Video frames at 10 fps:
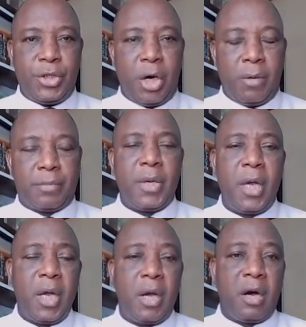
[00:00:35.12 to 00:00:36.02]
jump
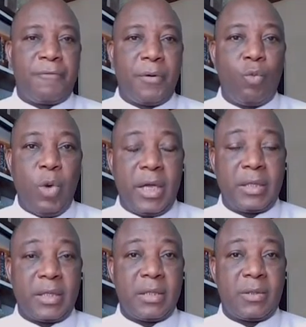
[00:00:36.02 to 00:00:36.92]
of a week
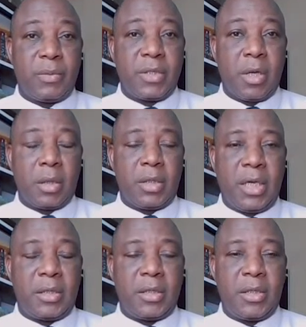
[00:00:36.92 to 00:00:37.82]
since we
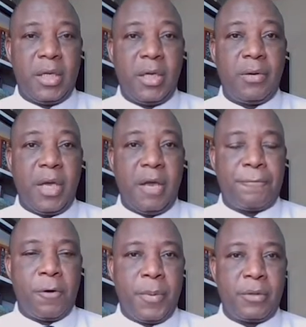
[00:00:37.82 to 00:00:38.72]
started the new year,
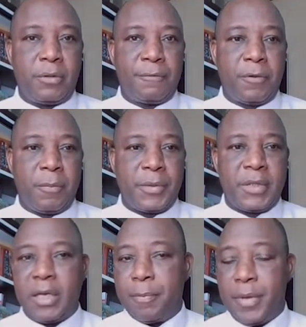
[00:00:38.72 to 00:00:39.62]

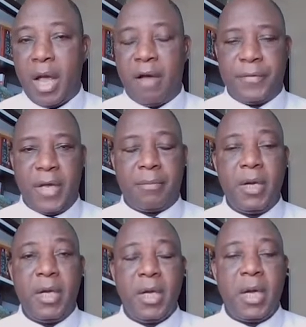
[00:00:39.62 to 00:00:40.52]
4.24%. The PRVM
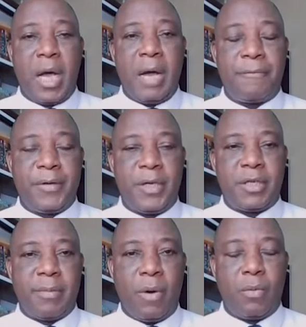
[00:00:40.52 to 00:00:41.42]

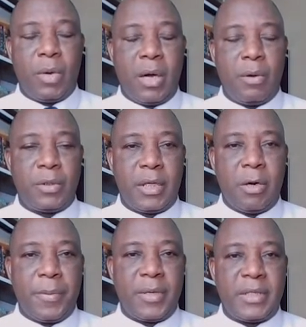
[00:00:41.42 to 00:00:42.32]
finished about
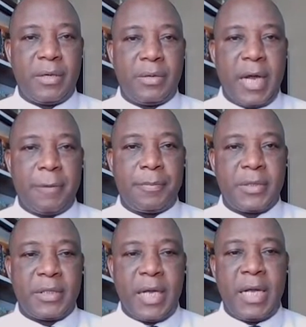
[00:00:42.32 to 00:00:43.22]

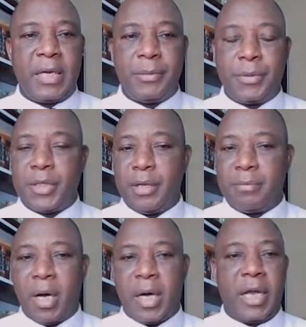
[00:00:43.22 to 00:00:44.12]
0.09%. The
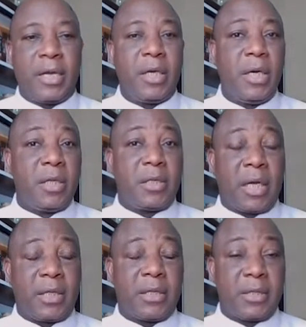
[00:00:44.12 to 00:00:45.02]
Egyptian market
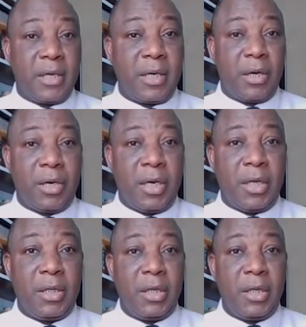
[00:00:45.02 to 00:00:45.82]
started Sunday on a